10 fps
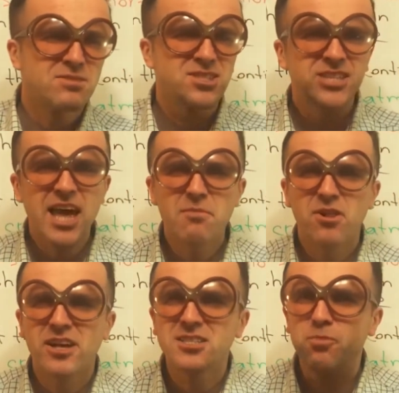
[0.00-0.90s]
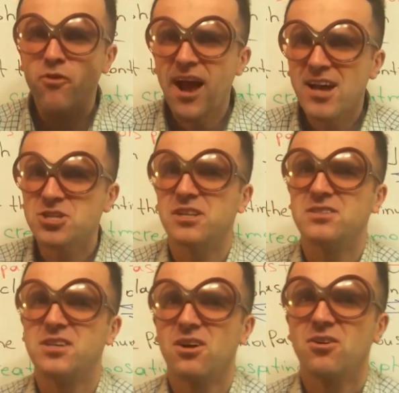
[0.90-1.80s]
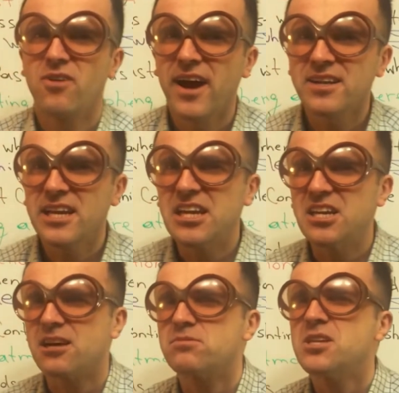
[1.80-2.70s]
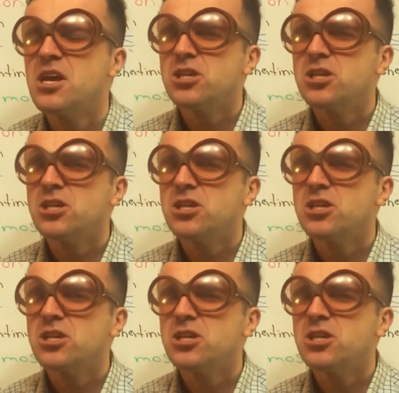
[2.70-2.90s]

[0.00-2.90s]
stable expressions, all right, idioms.